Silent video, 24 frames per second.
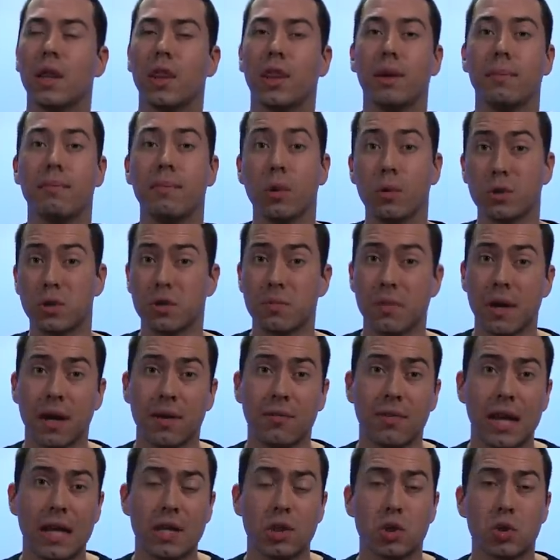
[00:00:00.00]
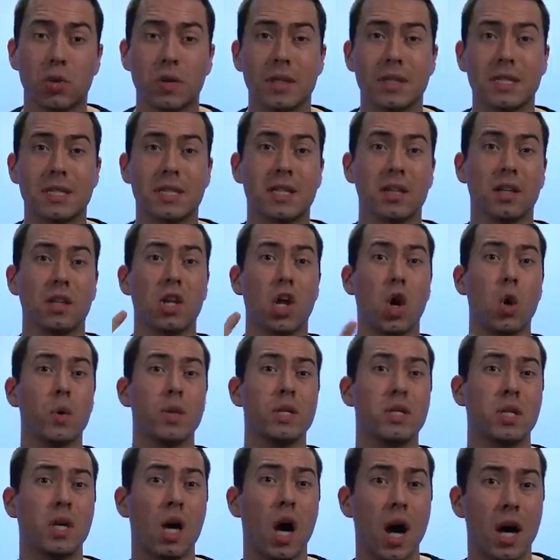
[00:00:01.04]
the most amount of entrants, the
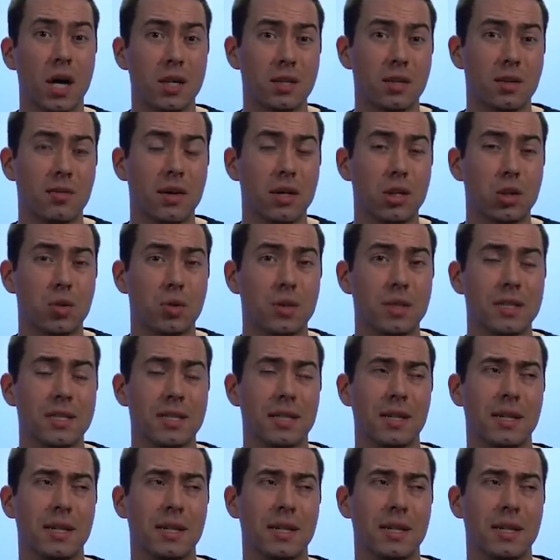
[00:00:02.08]
lowest cost of entrants.